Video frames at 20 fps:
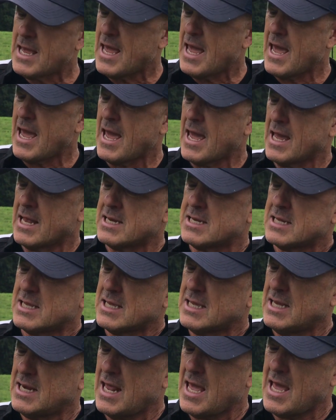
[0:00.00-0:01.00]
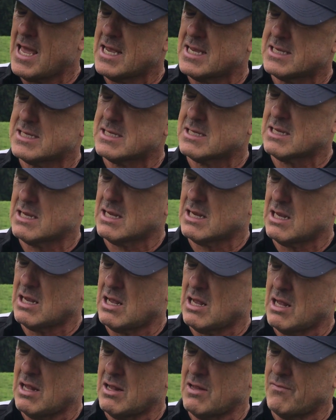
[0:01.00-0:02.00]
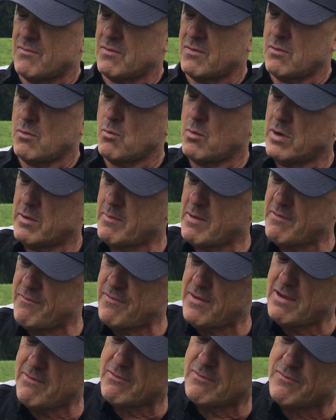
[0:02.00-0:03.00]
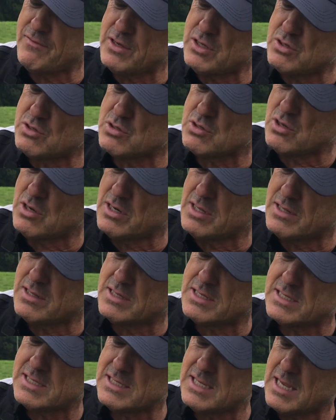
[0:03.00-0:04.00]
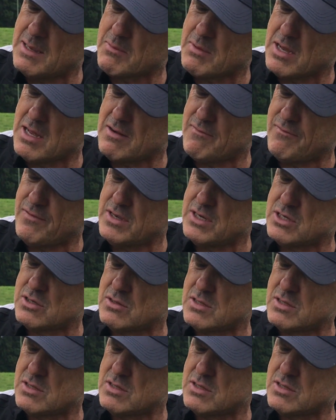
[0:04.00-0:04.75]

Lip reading: and it has one of my favorite features on it, the same kind of feature